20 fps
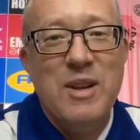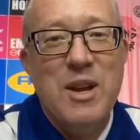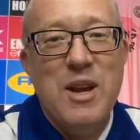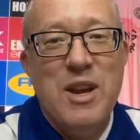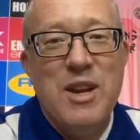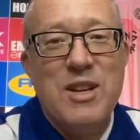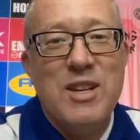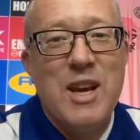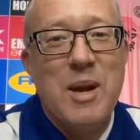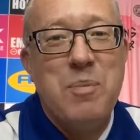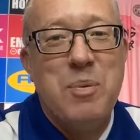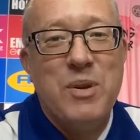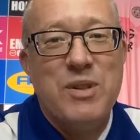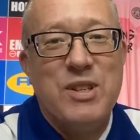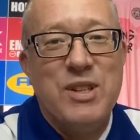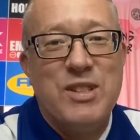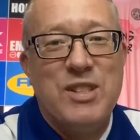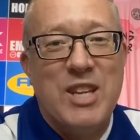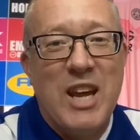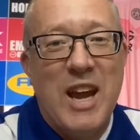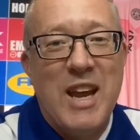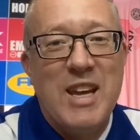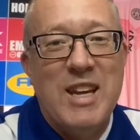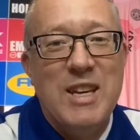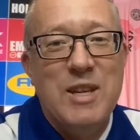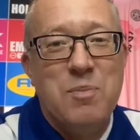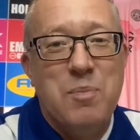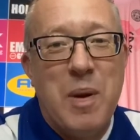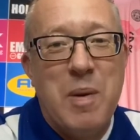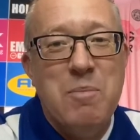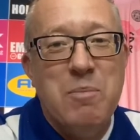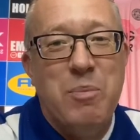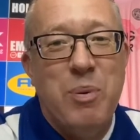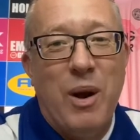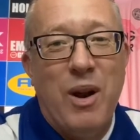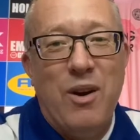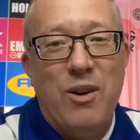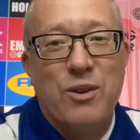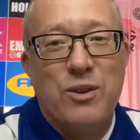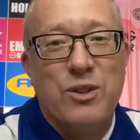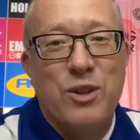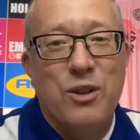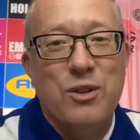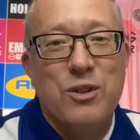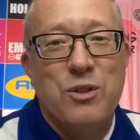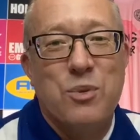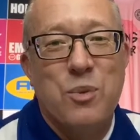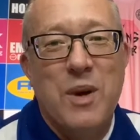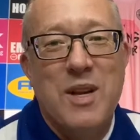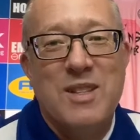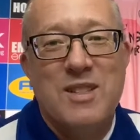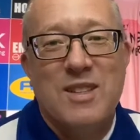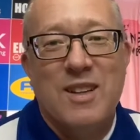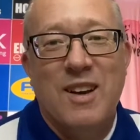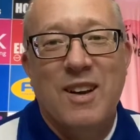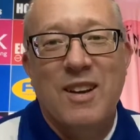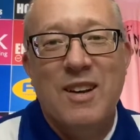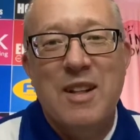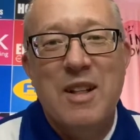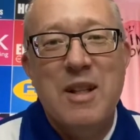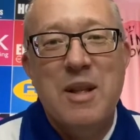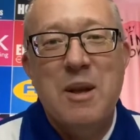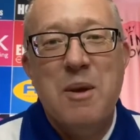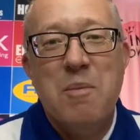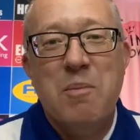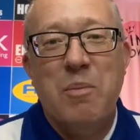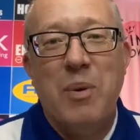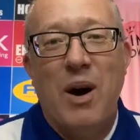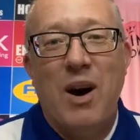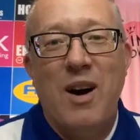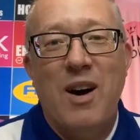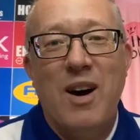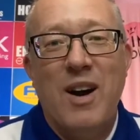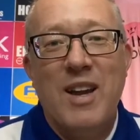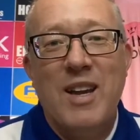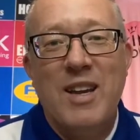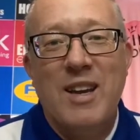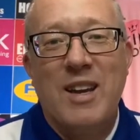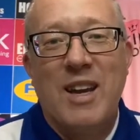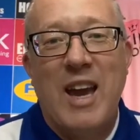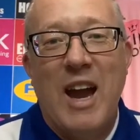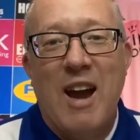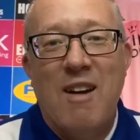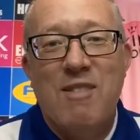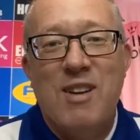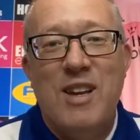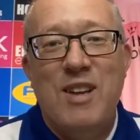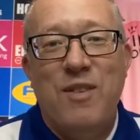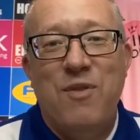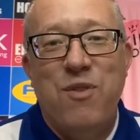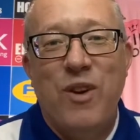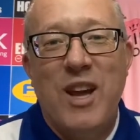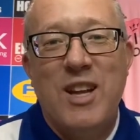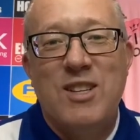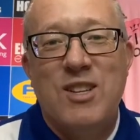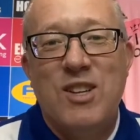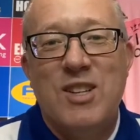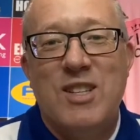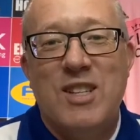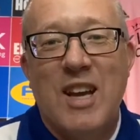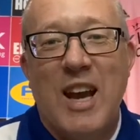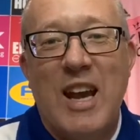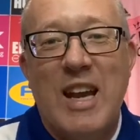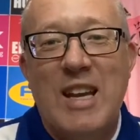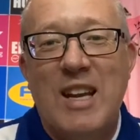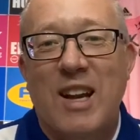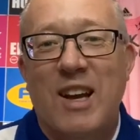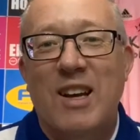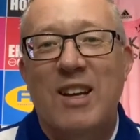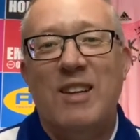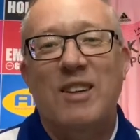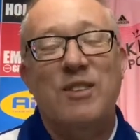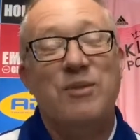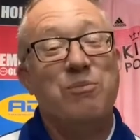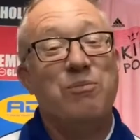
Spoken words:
Chappers is saying he's been blocked on Twitter by Gary Fletcher Taylor.